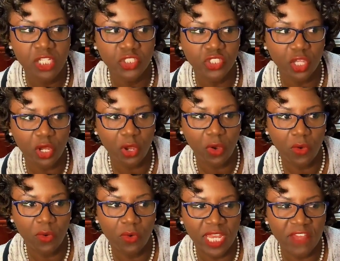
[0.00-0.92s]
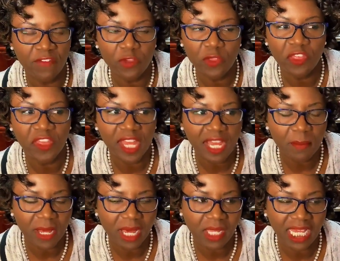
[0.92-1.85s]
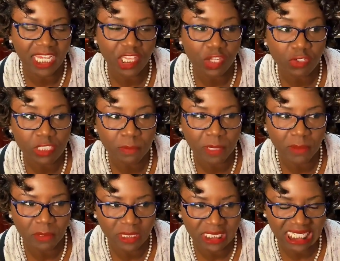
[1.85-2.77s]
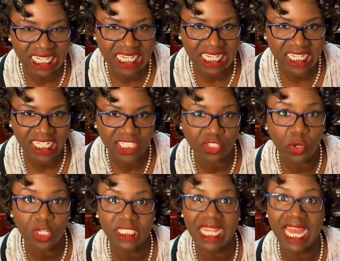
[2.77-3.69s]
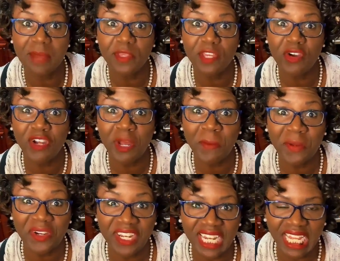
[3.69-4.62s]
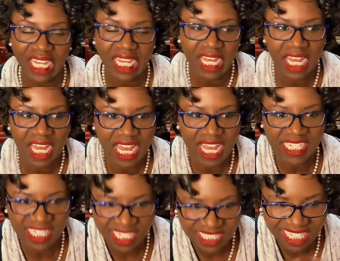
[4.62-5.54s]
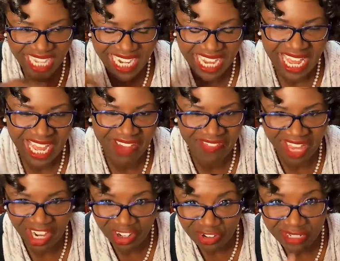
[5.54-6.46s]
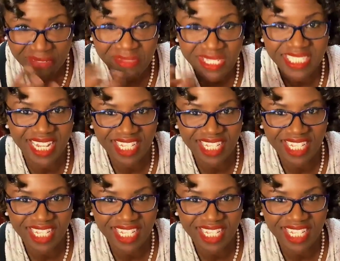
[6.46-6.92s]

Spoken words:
So if you think about like those bubble teas or tapioca pudding, it does kind of have that creamy